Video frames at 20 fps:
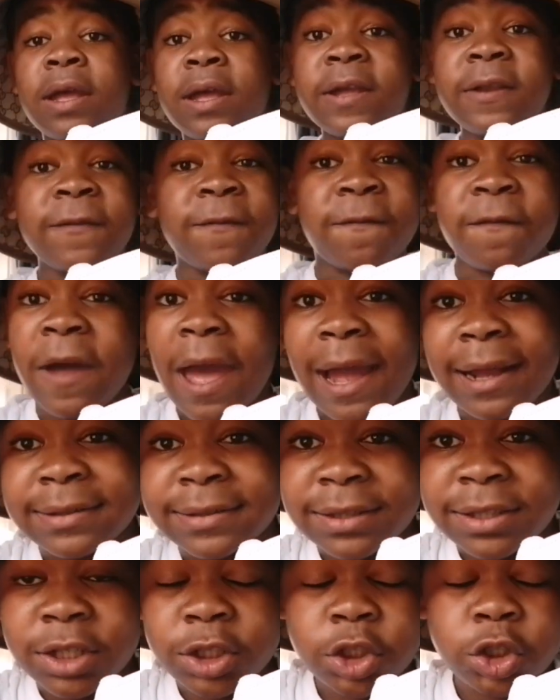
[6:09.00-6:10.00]
In
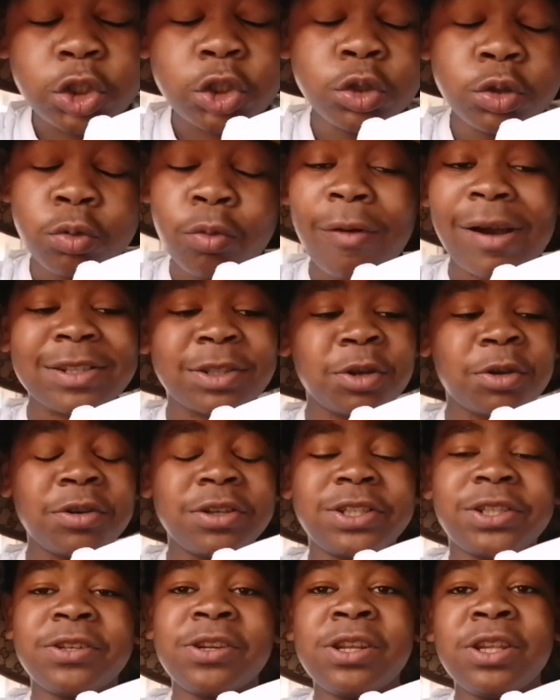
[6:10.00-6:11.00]
fact, this shoe was
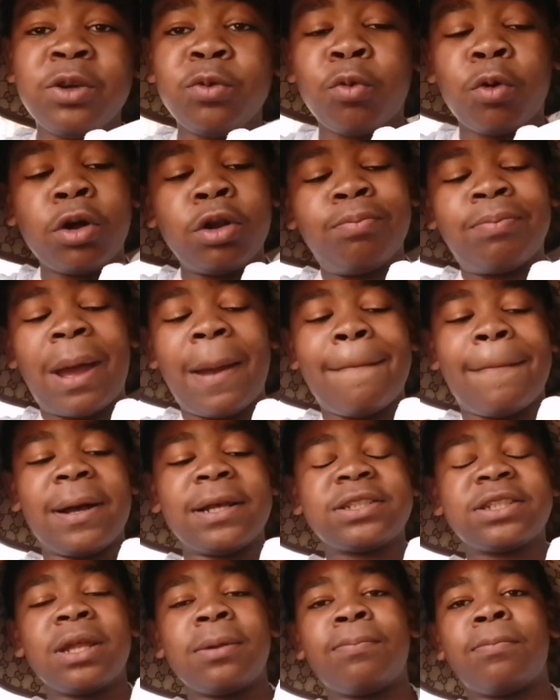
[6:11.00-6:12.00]
originally worn by
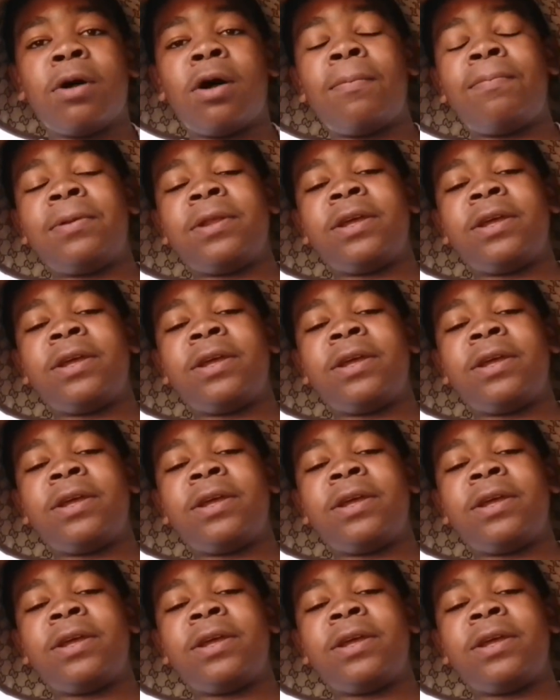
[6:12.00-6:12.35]
basketball